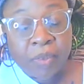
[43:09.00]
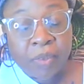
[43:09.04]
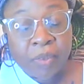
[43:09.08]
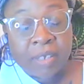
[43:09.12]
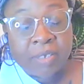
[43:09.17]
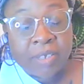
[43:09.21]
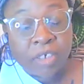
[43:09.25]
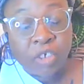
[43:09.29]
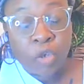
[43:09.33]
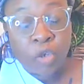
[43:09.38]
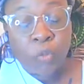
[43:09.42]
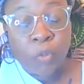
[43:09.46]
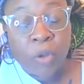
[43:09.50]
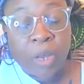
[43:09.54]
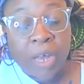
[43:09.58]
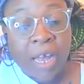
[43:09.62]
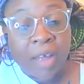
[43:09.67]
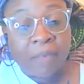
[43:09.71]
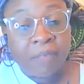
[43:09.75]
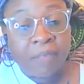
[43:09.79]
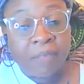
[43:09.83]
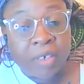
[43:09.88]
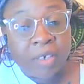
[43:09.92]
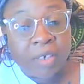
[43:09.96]
session we're
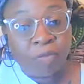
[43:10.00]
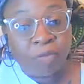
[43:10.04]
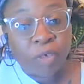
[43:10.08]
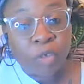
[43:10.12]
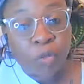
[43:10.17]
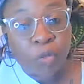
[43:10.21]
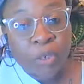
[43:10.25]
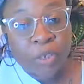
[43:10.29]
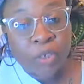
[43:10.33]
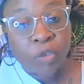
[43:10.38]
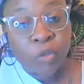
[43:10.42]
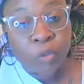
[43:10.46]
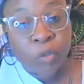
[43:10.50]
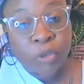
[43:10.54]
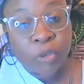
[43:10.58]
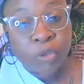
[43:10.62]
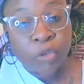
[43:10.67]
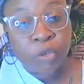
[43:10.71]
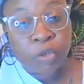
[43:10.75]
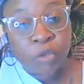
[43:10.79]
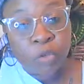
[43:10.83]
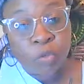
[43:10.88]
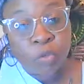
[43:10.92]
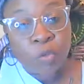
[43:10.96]
having for
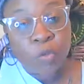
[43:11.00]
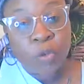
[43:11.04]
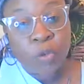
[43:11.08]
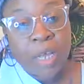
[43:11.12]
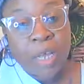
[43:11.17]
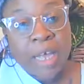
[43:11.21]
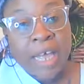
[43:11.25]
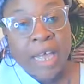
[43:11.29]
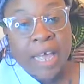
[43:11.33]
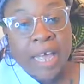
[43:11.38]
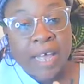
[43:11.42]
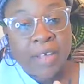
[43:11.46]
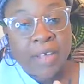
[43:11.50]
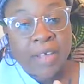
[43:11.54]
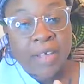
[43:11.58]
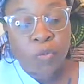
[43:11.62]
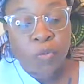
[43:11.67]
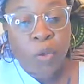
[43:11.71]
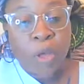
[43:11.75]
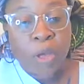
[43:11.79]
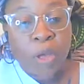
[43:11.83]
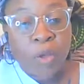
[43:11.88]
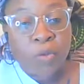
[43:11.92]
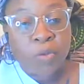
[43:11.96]
2022 as
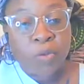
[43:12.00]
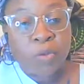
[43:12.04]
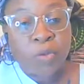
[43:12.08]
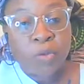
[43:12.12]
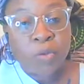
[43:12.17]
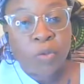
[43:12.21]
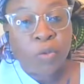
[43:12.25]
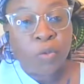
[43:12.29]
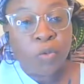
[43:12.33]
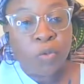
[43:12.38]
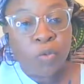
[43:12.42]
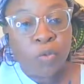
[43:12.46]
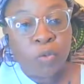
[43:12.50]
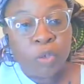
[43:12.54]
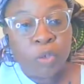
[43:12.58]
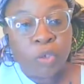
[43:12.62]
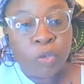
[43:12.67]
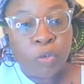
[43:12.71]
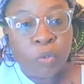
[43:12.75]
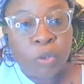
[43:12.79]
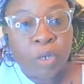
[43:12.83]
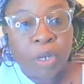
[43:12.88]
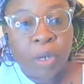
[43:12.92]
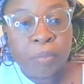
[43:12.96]
well. So we
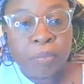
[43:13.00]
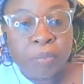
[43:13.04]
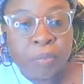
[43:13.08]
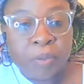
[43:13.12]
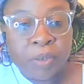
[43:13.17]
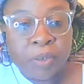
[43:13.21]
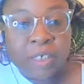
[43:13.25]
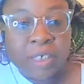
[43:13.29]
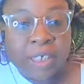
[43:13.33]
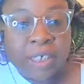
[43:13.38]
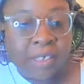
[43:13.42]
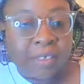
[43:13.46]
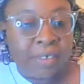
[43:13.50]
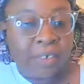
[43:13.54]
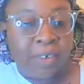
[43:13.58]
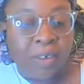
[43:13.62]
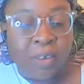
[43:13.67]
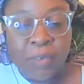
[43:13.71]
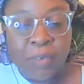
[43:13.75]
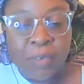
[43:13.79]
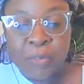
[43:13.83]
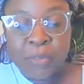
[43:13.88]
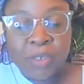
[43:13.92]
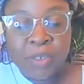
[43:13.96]
just want to appreciate
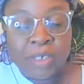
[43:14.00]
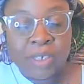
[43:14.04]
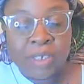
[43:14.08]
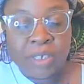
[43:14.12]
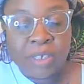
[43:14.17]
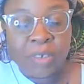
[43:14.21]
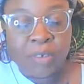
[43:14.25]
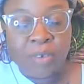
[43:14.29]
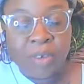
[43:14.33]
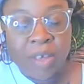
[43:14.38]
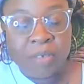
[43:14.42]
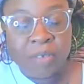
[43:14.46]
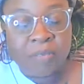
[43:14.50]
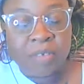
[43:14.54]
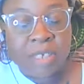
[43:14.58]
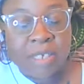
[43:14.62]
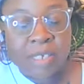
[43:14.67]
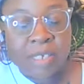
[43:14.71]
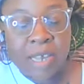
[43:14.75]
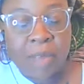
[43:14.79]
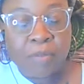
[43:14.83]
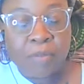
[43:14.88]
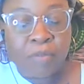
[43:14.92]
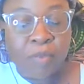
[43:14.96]
all, every
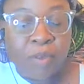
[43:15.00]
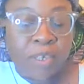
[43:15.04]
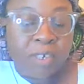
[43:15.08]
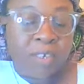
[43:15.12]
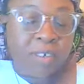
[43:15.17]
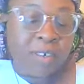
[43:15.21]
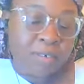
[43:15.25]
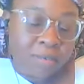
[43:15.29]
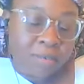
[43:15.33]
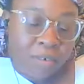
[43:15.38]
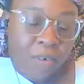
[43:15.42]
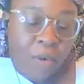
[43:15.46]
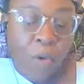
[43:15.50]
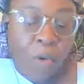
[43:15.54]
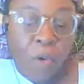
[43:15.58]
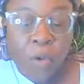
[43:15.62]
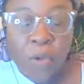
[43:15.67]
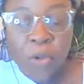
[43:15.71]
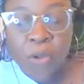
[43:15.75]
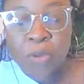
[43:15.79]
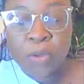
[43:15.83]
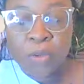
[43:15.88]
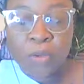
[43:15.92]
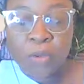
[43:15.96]
time we
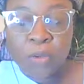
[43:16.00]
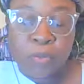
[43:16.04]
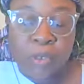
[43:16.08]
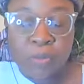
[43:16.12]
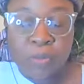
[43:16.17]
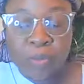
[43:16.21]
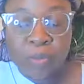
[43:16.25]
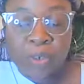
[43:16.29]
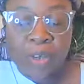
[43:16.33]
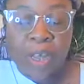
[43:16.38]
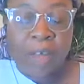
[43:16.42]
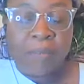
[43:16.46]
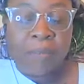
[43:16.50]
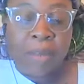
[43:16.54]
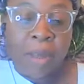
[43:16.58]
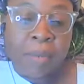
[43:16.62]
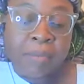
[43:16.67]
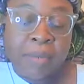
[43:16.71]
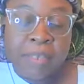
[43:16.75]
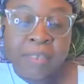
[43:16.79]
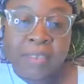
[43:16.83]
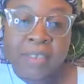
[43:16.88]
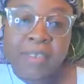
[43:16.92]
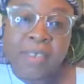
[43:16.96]
call or we want to have our
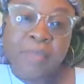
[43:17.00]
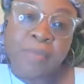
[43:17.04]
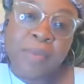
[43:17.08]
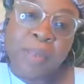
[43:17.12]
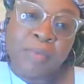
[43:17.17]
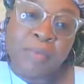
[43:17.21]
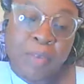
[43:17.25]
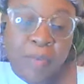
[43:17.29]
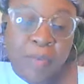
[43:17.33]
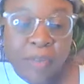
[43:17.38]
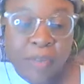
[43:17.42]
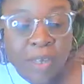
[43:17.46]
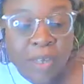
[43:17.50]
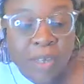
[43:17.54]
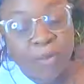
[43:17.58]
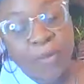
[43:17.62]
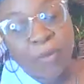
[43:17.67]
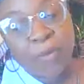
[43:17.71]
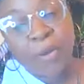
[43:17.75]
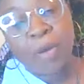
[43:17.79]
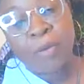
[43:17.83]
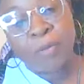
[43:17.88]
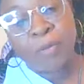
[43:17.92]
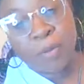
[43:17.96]
meetings, PF is always like,
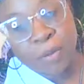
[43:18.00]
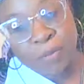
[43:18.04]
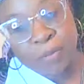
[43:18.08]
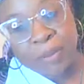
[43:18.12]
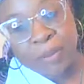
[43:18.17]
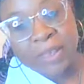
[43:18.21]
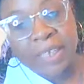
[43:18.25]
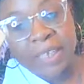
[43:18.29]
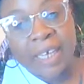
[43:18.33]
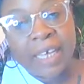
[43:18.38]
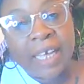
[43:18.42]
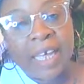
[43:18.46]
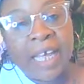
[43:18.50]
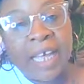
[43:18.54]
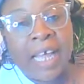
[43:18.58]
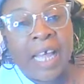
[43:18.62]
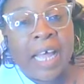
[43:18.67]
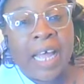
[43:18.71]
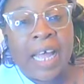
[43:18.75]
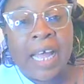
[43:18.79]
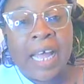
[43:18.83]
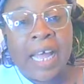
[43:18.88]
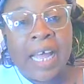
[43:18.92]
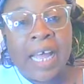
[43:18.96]
oh, I want to be there.
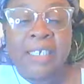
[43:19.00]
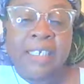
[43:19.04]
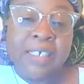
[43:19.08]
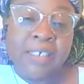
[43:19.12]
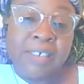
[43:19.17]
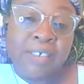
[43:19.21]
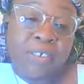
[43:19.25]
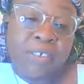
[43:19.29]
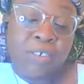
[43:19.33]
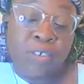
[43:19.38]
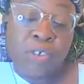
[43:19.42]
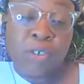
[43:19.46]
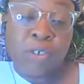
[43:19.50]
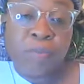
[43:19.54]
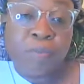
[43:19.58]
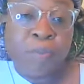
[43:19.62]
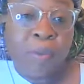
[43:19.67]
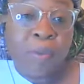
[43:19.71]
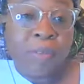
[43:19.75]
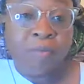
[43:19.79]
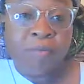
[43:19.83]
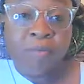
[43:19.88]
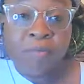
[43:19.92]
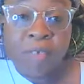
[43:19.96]
And it's just
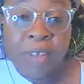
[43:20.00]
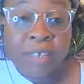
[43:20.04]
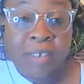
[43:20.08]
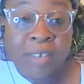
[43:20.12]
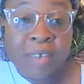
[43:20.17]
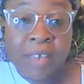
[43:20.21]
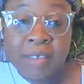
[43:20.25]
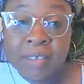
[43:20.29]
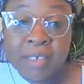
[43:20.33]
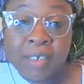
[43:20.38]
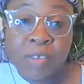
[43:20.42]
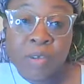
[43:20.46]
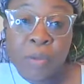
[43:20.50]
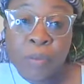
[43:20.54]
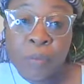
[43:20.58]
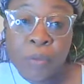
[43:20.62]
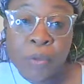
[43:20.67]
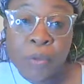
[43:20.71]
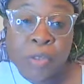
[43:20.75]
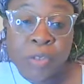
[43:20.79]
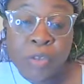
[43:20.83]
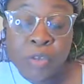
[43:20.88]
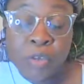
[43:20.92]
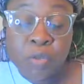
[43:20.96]
been fantastic
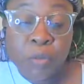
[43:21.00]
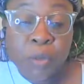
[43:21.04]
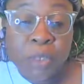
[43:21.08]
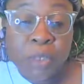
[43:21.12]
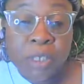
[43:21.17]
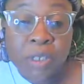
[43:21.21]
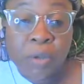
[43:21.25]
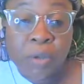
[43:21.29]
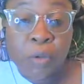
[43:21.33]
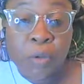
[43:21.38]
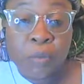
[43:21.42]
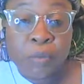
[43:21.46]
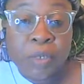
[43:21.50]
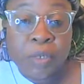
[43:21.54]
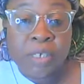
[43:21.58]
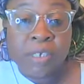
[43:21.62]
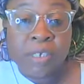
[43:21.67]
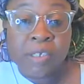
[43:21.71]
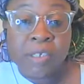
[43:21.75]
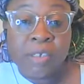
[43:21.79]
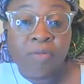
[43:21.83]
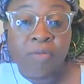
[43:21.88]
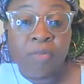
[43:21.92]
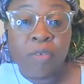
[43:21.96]
supporting us within the
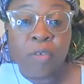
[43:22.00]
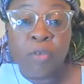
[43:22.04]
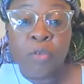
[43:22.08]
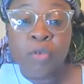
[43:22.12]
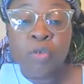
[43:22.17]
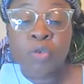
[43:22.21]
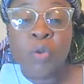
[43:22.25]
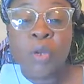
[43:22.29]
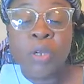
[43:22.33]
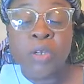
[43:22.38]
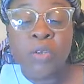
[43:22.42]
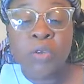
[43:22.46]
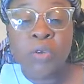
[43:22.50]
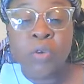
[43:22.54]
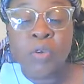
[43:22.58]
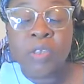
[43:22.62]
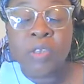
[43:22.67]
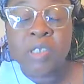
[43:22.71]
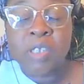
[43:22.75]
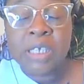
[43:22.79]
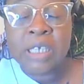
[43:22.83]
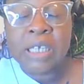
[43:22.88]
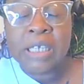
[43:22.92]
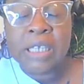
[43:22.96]
community. For those who are
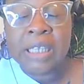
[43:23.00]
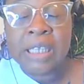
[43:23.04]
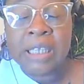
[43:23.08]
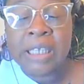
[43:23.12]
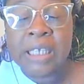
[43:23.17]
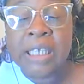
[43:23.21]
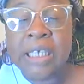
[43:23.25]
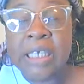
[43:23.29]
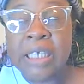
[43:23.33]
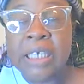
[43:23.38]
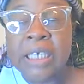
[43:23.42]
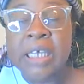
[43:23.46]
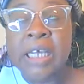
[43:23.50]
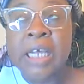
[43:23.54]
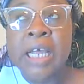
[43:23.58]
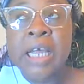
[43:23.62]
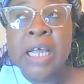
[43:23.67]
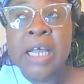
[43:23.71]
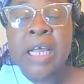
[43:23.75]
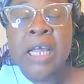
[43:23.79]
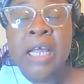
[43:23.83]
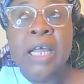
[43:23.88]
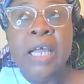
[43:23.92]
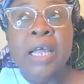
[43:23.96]
not in the
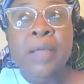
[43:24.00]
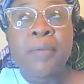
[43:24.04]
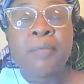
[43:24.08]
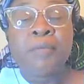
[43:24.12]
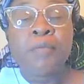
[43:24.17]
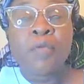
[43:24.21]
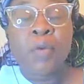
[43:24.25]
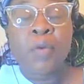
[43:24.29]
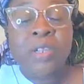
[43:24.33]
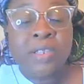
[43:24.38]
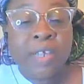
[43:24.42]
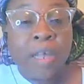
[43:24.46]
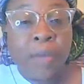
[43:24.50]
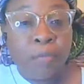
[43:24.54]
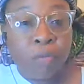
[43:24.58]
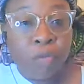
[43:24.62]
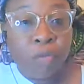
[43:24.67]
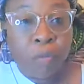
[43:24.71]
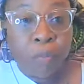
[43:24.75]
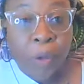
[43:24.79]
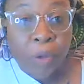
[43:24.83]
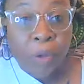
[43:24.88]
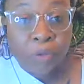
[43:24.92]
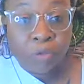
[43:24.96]
WhatsApp
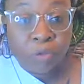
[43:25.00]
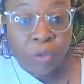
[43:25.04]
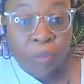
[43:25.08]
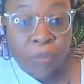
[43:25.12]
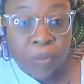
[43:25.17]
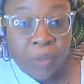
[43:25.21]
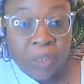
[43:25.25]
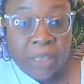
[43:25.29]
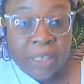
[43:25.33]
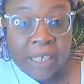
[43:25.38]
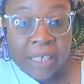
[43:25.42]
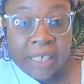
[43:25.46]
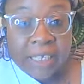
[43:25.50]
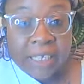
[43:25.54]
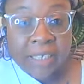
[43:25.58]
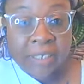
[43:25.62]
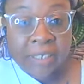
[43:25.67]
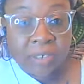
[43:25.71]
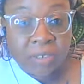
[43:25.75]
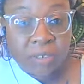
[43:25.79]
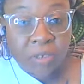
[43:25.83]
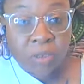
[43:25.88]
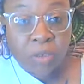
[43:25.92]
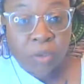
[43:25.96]
group, I'll drop the link
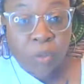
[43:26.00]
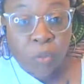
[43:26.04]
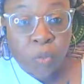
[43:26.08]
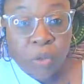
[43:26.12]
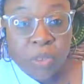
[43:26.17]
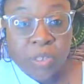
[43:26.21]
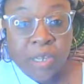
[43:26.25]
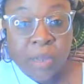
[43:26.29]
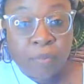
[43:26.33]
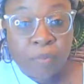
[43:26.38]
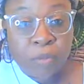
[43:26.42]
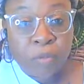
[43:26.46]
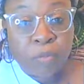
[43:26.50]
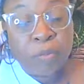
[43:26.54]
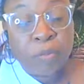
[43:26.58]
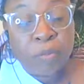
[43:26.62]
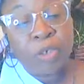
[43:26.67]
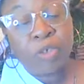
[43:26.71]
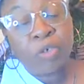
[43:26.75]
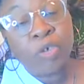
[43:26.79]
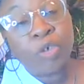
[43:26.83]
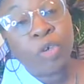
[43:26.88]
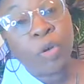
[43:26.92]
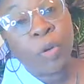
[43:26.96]
to the WhatsApp group.
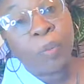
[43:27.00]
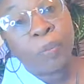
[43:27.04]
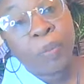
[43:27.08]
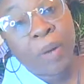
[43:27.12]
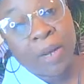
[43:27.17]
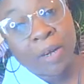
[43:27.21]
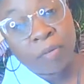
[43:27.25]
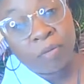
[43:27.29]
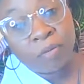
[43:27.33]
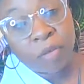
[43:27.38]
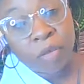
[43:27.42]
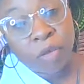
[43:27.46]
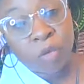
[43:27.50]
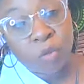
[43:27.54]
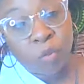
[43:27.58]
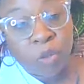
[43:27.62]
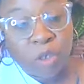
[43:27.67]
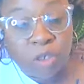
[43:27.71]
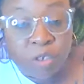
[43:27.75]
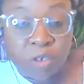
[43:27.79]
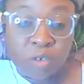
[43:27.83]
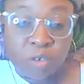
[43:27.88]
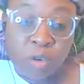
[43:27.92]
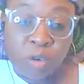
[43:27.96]
Make sure you're part of us.
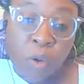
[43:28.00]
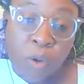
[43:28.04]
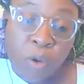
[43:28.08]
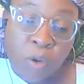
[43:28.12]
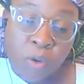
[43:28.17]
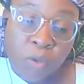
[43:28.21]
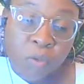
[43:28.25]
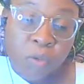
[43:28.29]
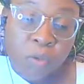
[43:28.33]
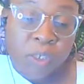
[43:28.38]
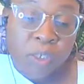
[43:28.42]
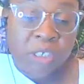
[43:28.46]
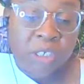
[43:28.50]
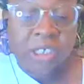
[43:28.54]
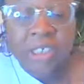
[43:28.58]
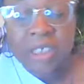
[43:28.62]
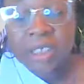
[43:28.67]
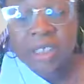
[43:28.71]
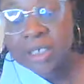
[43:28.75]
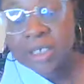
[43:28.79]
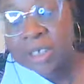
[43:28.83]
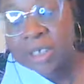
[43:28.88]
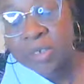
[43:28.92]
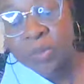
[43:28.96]
We talk, we
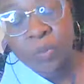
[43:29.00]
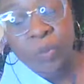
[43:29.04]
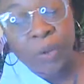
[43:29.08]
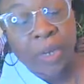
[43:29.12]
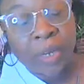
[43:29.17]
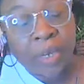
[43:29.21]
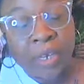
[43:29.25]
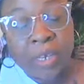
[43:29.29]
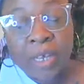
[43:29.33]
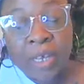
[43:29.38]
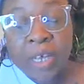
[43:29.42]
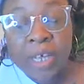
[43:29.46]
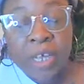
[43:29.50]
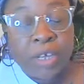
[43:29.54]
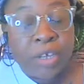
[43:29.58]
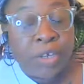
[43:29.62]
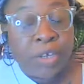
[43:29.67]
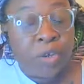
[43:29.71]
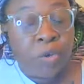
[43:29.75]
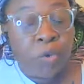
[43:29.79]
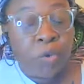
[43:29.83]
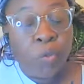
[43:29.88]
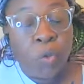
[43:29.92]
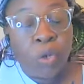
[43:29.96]
gist, we're,
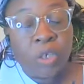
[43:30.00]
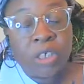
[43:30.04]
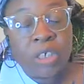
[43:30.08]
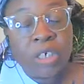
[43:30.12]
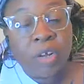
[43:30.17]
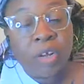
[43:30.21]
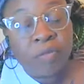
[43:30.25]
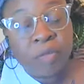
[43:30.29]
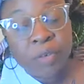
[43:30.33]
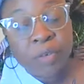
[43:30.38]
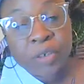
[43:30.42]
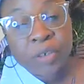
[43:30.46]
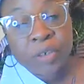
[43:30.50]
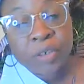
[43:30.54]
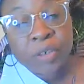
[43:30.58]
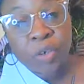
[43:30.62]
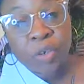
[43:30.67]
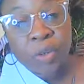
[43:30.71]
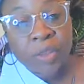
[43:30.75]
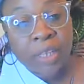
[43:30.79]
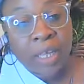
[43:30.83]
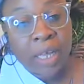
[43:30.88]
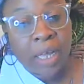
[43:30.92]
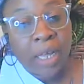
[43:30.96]
watching out for each
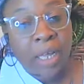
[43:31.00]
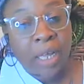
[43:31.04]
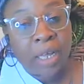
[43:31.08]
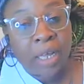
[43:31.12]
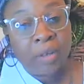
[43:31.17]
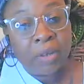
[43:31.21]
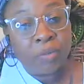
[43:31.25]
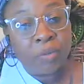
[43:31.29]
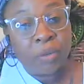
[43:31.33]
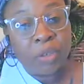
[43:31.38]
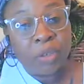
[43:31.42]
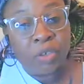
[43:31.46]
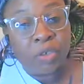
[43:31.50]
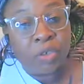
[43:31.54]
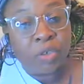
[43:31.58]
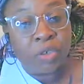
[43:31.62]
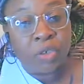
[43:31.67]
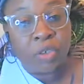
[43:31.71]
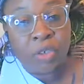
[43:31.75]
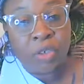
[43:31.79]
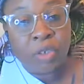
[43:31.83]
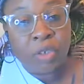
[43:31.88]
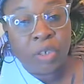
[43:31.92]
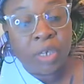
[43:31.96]
other. We
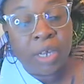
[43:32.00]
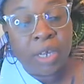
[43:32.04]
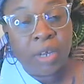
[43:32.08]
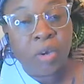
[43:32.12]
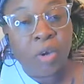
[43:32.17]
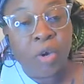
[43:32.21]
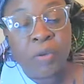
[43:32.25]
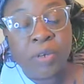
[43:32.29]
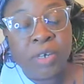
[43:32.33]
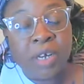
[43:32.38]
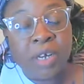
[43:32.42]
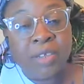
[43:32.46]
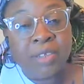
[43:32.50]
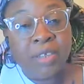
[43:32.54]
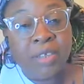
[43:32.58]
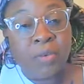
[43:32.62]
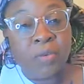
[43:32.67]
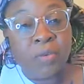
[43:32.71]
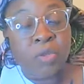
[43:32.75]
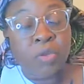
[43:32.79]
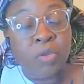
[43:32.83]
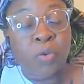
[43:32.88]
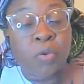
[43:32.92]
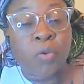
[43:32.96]
just encourage
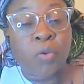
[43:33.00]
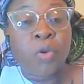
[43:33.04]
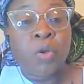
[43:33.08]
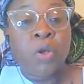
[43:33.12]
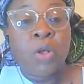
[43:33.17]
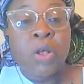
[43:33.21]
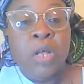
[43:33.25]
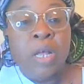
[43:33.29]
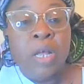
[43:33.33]
ourselves. So